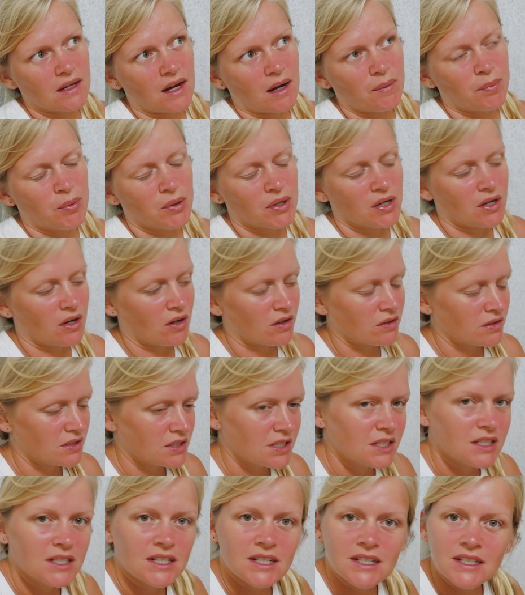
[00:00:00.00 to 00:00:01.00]
I put it
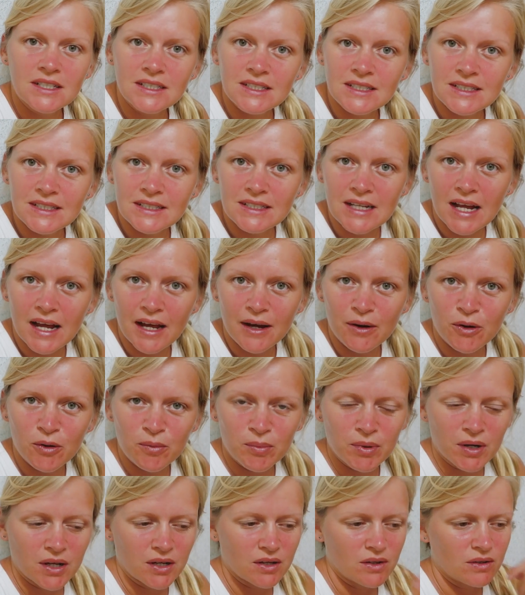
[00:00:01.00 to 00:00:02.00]
onto
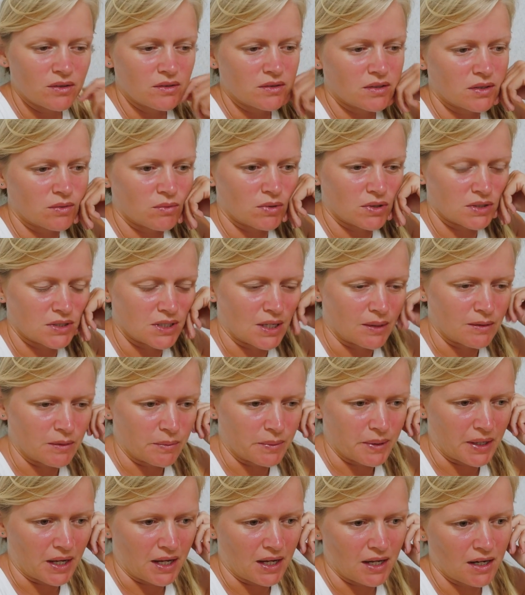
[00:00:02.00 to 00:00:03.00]
upload. What time
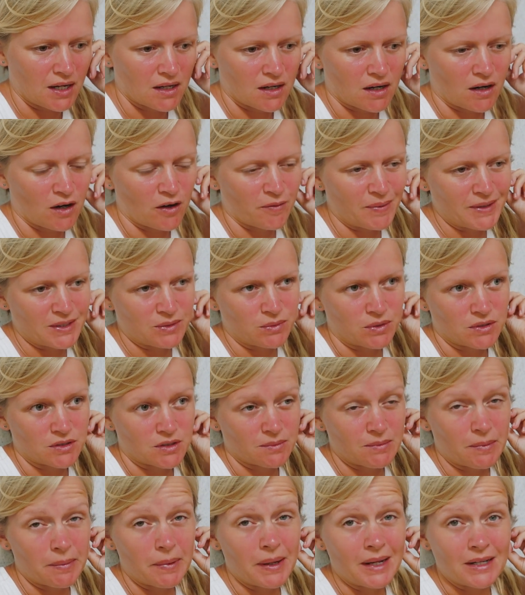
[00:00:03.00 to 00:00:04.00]
did we get here? Like 1:30, so
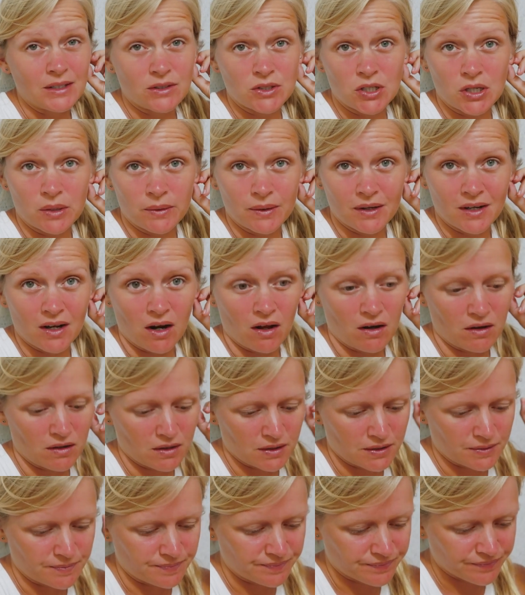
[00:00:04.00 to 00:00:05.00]
it'd be like 2
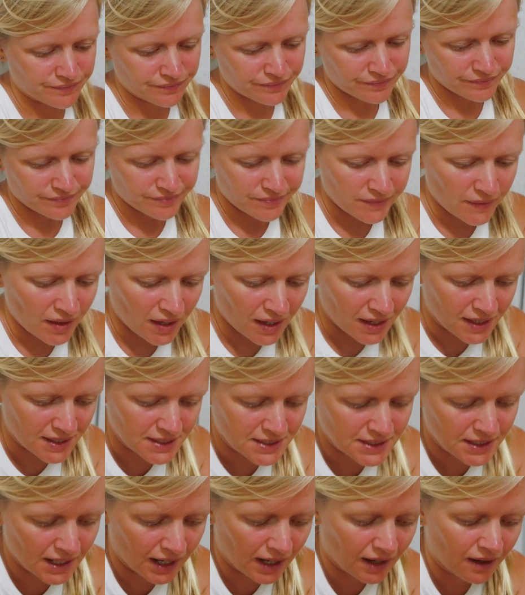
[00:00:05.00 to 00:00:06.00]
o'clock.
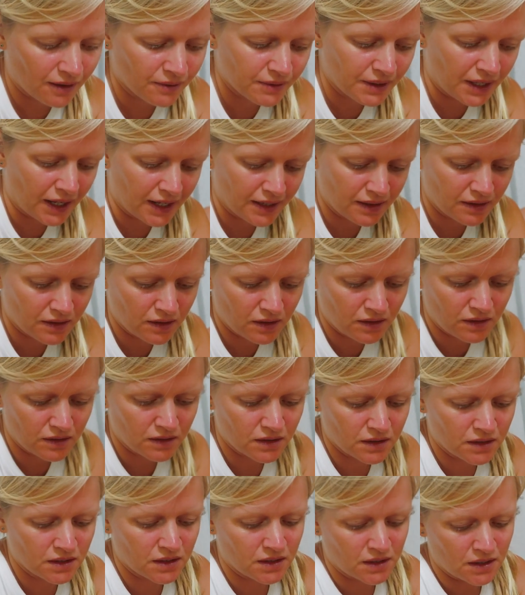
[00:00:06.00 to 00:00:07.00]
It's now 9
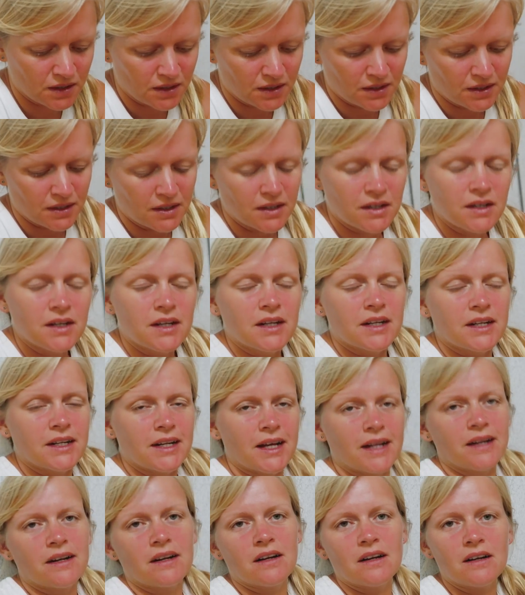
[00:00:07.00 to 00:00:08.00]
o'clock.
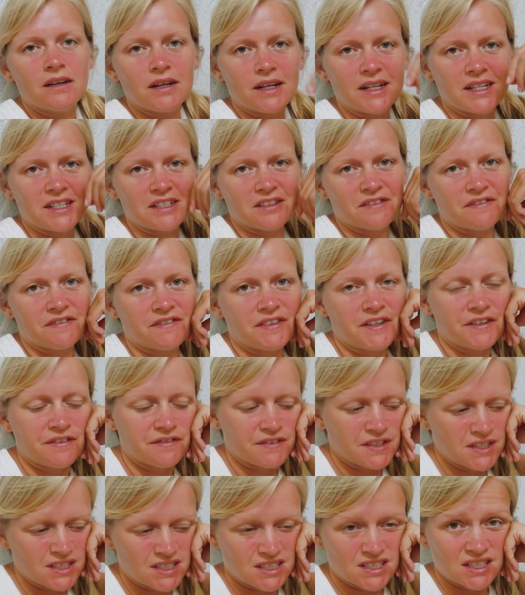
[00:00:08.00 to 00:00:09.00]
9 o'clock and it's
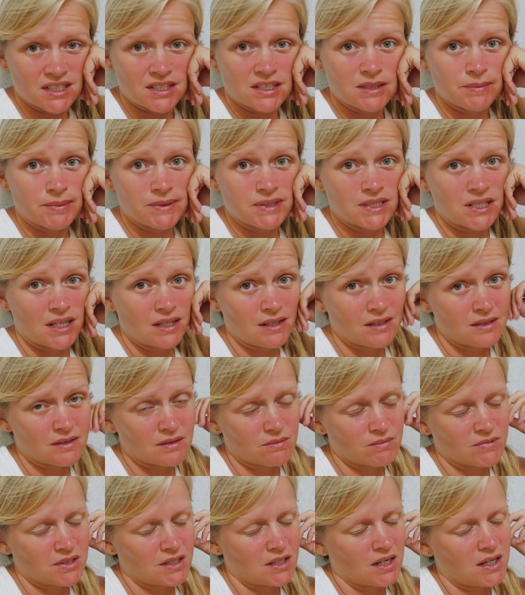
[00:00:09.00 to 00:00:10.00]
56%,
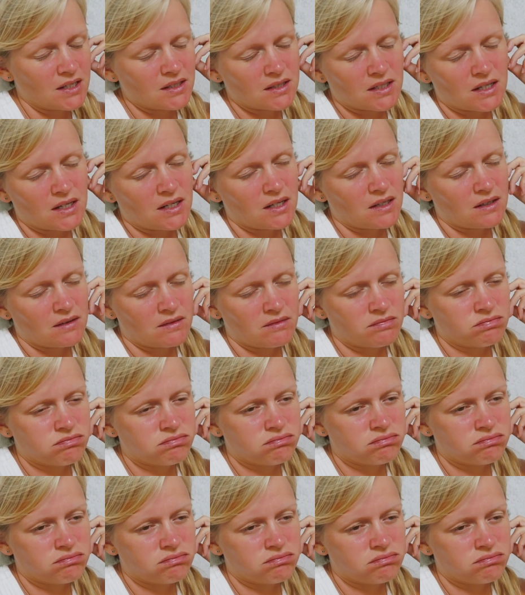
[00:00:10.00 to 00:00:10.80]
something like that.